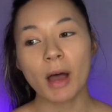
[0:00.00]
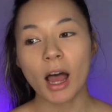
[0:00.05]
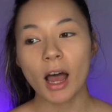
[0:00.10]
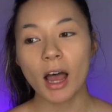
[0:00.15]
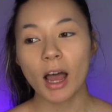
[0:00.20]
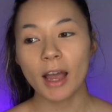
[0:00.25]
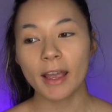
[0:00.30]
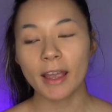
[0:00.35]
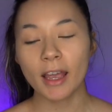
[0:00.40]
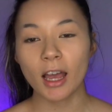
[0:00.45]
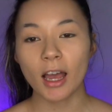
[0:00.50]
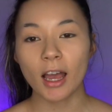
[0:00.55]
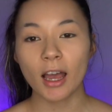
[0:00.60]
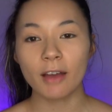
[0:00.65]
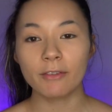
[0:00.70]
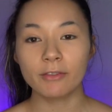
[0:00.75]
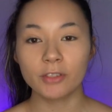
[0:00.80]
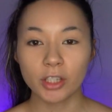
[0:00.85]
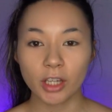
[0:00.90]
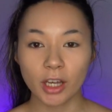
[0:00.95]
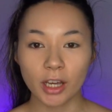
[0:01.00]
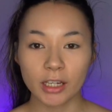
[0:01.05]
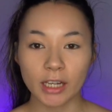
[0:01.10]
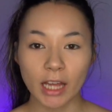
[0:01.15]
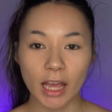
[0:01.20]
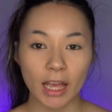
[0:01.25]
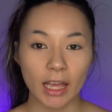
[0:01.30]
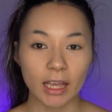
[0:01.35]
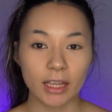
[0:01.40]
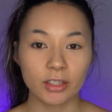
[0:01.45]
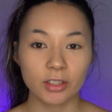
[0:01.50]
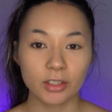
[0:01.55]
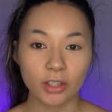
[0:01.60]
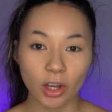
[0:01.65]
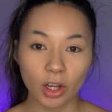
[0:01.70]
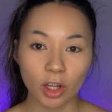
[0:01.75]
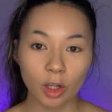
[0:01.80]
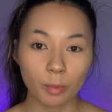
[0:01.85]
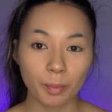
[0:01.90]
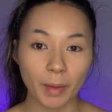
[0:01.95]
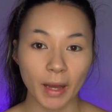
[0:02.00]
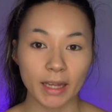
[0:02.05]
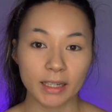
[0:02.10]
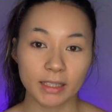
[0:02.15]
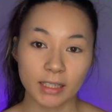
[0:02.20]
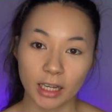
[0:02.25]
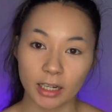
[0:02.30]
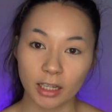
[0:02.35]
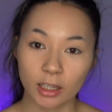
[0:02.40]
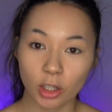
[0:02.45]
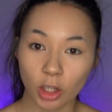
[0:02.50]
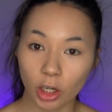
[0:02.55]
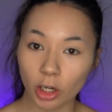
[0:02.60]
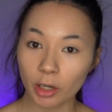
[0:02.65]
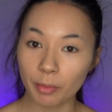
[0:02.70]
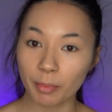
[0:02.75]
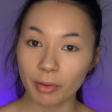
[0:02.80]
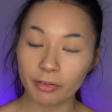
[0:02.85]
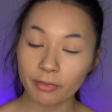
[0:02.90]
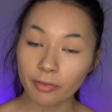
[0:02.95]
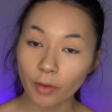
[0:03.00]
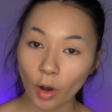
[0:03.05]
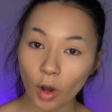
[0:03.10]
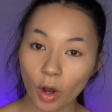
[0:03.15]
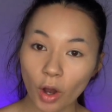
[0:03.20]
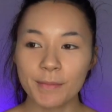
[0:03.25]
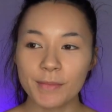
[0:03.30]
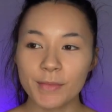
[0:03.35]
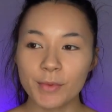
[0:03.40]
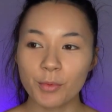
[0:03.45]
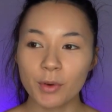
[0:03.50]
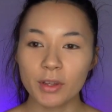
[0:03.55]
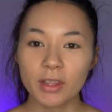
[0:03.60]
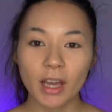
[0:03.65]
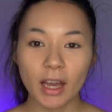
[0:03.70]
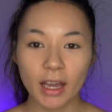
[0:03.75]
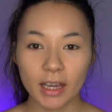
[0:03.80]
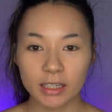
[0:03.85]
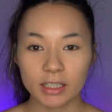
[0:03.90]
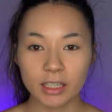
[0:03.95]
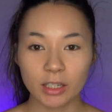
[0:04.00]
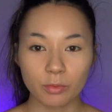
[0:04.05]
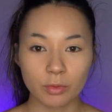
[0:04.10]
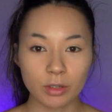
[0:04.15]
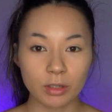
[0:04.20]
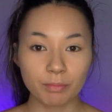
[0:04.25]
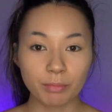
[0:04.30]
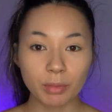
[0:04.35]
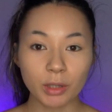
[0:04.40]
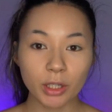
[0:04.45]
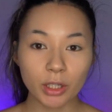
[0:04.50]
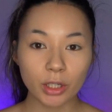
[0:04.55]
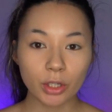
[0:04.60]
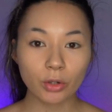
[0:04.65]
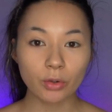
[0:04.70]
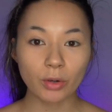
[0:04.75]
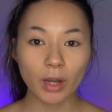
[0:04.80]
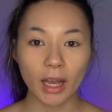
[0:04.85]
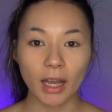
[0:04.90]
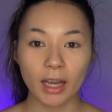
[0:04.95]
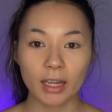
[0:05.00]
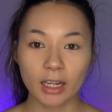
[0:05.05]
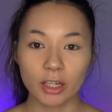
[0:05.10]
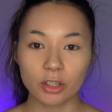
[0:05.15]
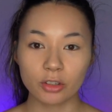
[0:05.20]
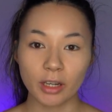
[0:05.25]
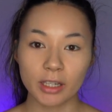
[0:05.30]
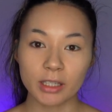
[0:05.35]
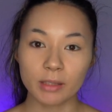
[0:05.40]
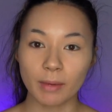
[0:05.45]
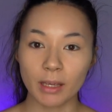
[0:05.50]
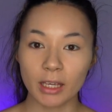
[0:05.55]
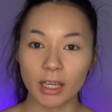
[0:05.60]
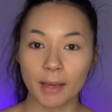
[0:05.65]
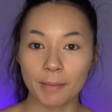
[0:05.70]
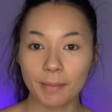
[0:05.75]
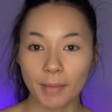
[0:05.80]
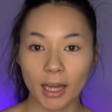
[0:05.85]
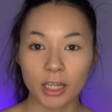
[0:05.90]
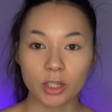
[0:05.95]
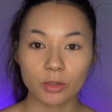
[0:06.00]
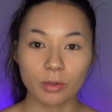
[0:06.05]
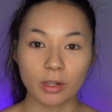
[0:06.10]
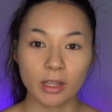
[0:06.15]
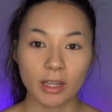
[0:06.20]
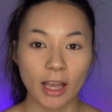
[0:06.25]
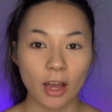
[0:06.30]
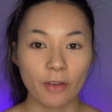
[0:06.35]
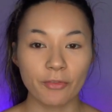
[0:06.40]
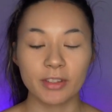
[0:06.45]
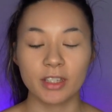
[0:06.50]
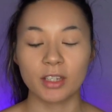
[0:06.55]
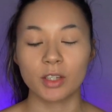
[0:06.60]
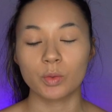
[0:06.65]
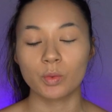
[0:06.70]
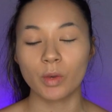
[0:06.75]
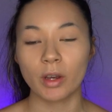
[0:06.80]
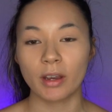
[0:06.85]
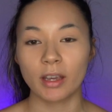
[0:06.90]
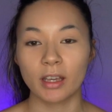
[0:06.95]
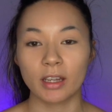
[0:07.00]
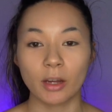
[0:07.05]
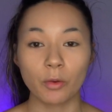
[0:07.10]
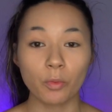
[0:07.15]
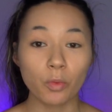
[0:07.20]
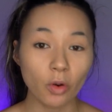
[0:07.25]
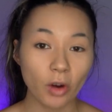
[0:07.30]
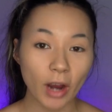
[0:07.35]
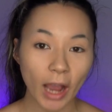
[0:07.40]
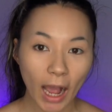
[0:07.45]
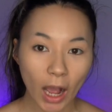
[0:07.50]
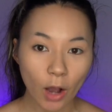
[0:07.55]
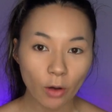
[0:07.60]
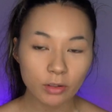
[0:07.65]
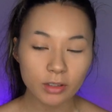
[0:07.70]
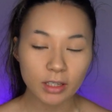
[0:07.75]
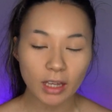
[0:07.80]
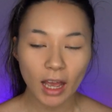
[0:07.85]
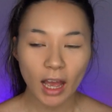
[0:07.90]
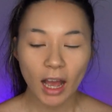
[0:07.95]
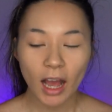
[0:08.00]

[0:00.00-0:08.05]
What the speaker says: I have done a skull bandana look before. The one that I did was blue and I tried to make it match one of the outfits I was wearing and I wore it out.